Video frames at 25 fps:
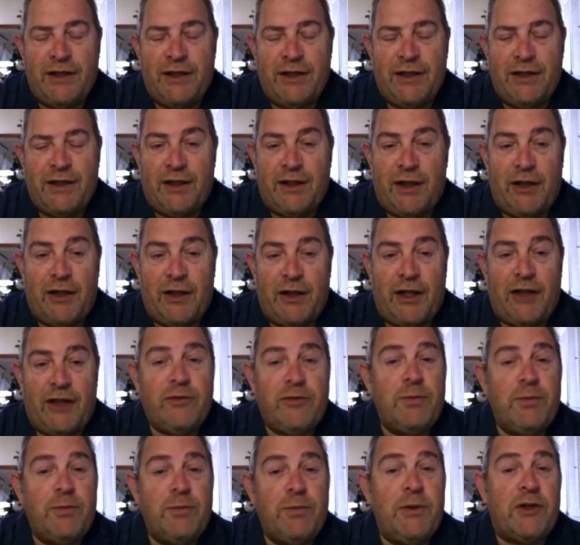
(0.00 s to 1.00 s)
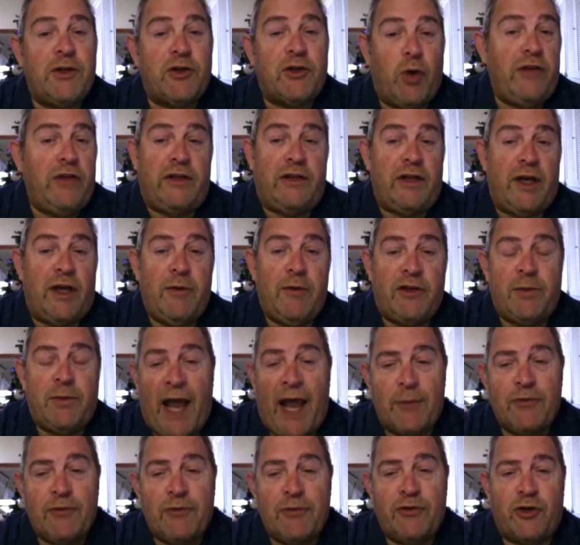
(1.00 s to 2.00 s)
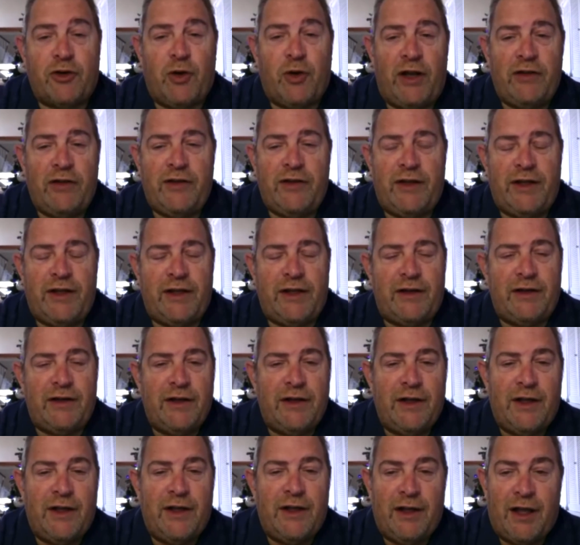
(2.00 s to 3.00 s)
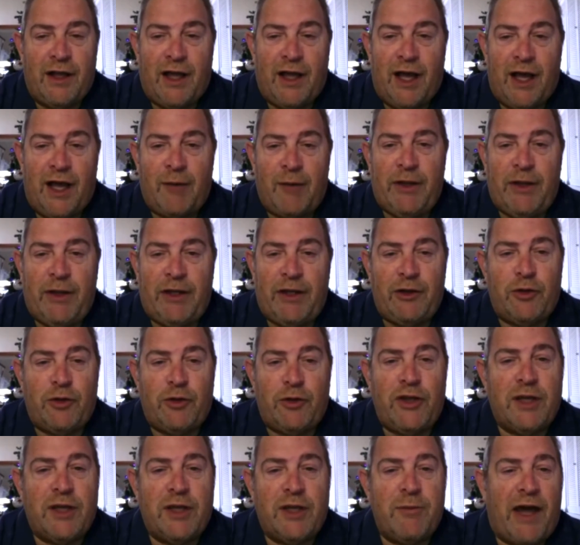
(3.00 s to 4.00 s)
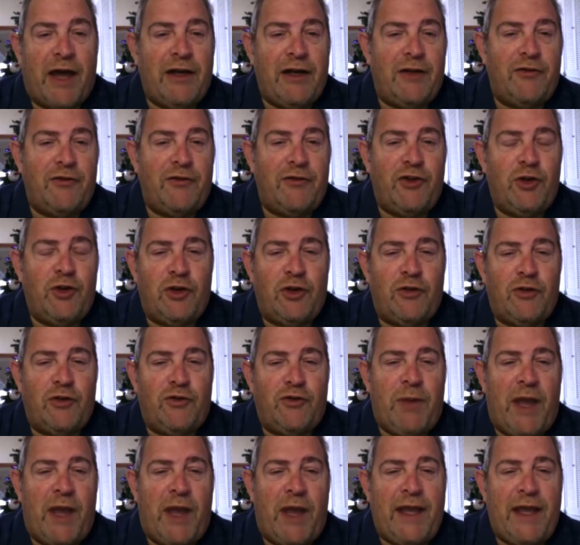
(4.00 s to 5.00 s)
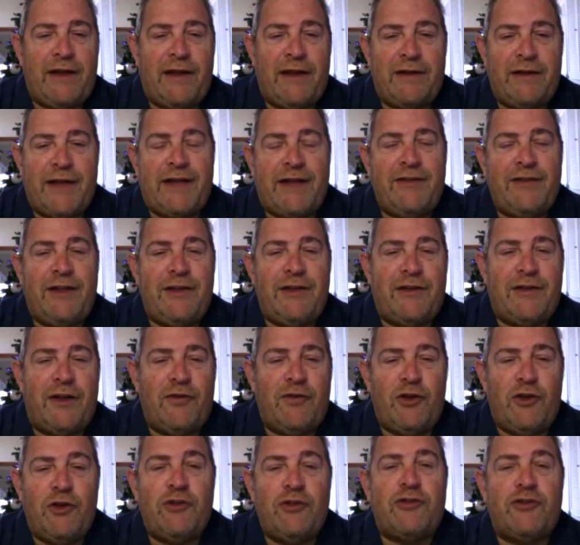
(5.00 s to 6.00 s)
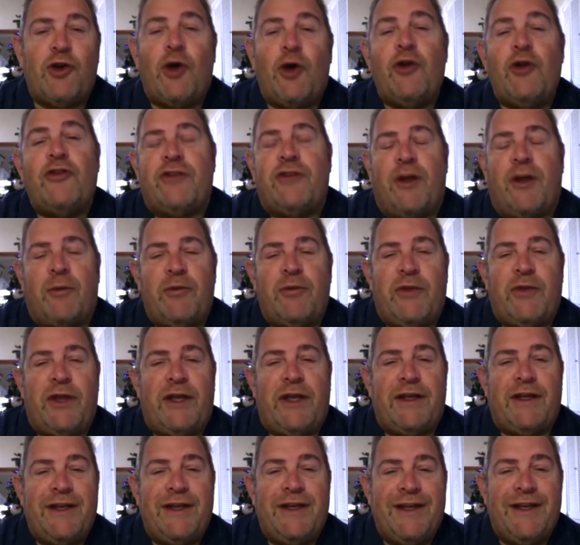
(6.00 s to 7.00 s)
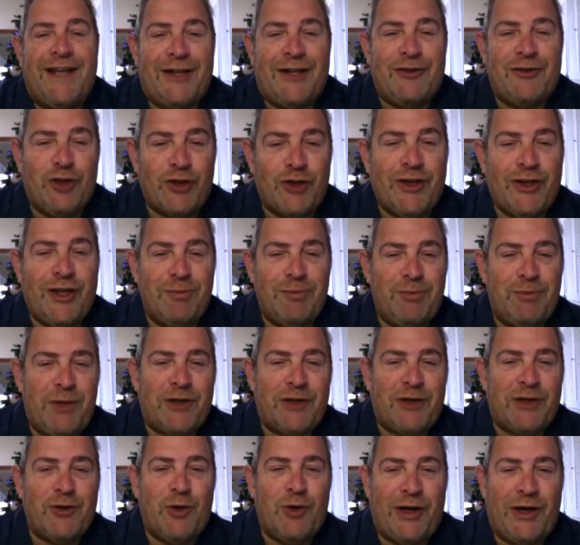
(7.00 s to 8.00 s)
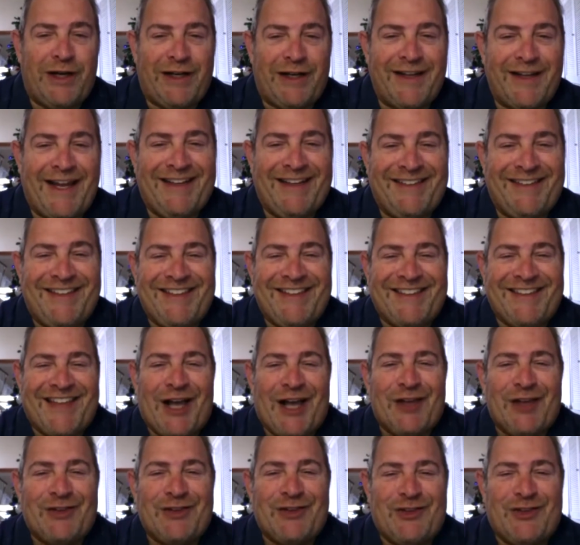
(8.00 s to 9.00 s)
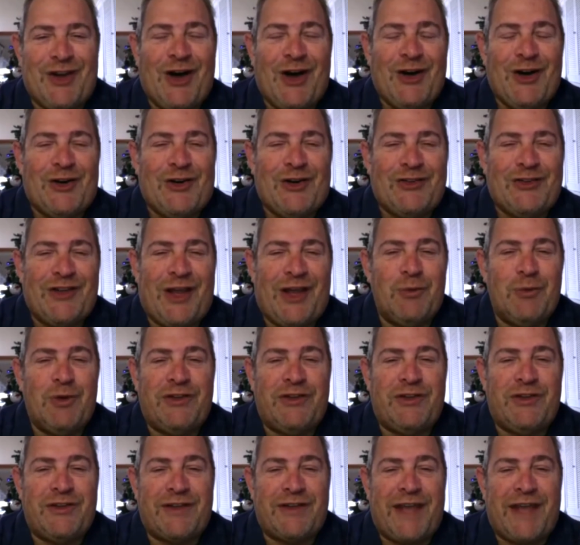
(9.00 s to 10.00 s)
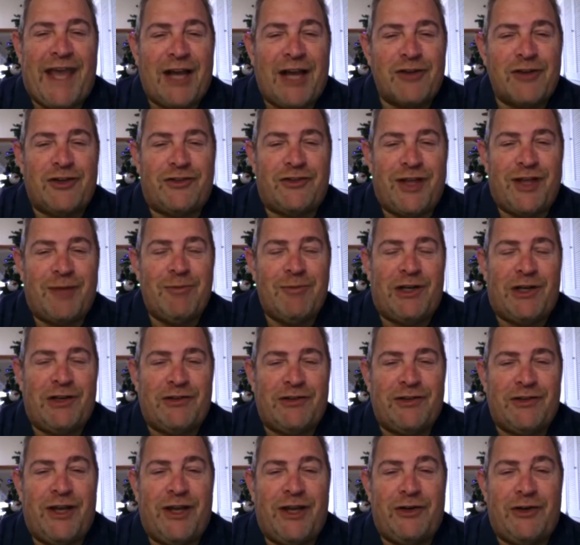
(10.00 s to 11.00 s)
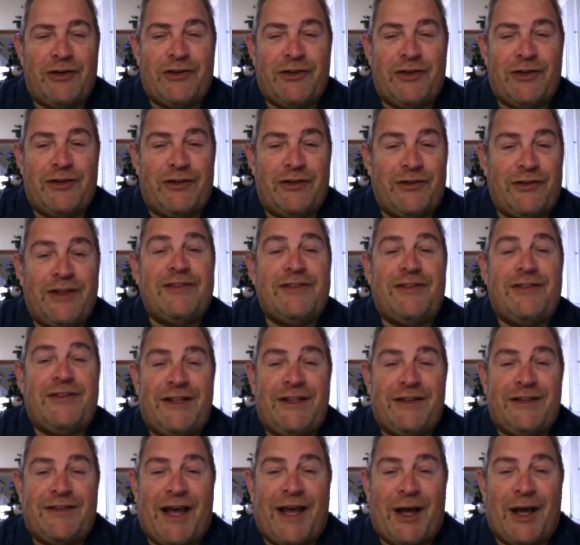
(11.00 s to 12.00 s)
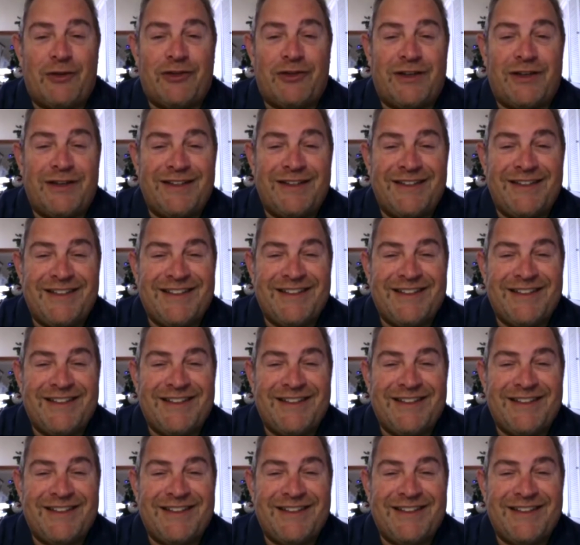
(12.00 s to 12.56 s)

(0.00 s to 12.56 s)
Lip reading: it's been crazy. I mean, it's been absolutely crazy. And I mean, you think about it, if you sold something and took in Bitcoin at $19,000 and went to cash it 10 minutes later and it's at 16,000,